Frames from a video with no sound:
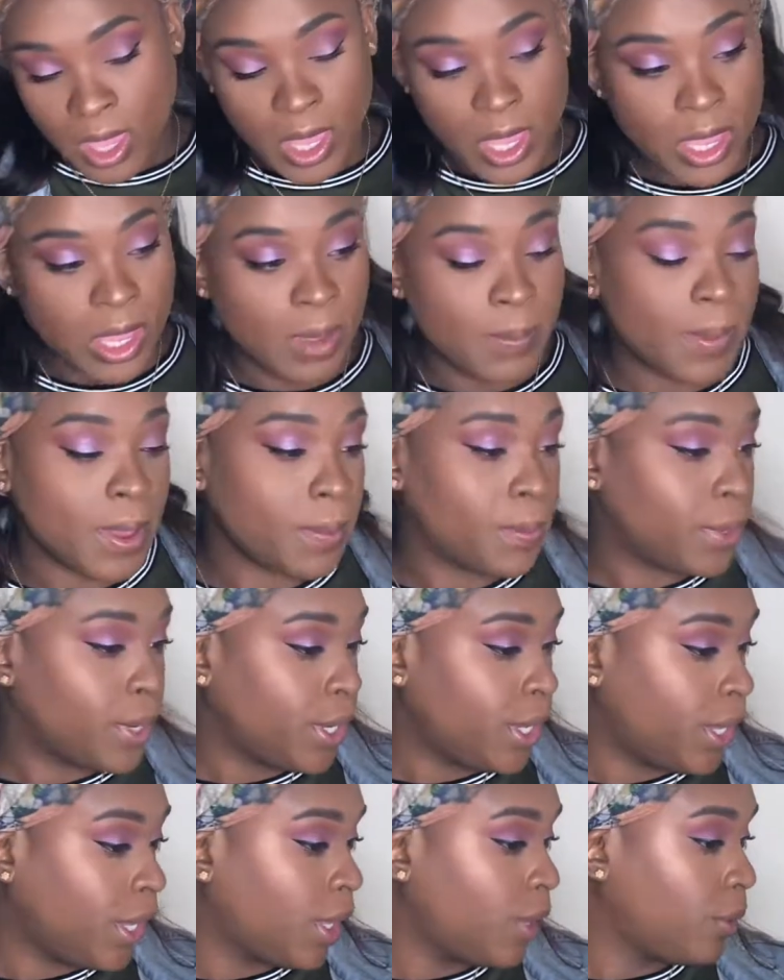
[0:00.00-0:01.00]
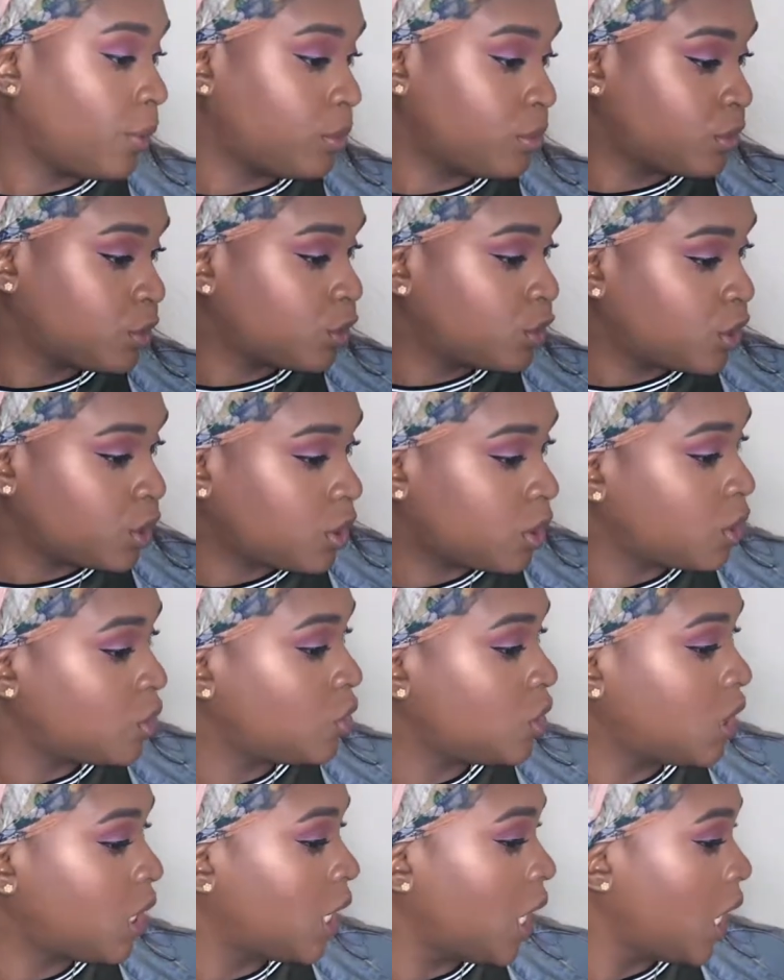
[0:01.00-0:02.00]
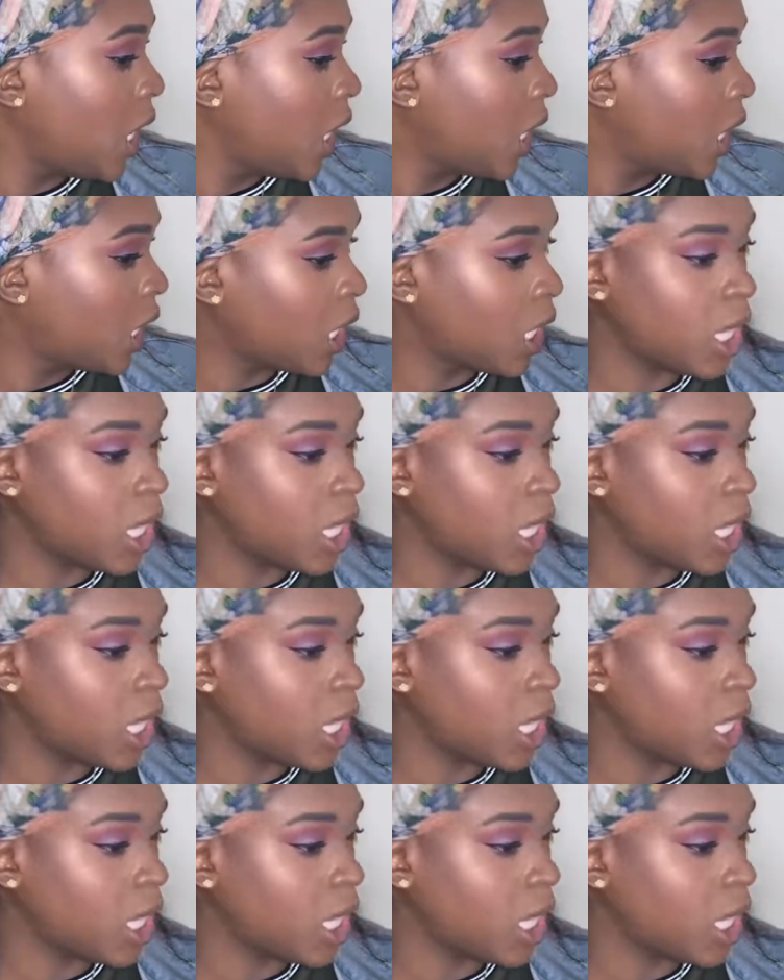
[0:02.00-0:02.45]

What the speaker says: came out pretty cute, don't you think?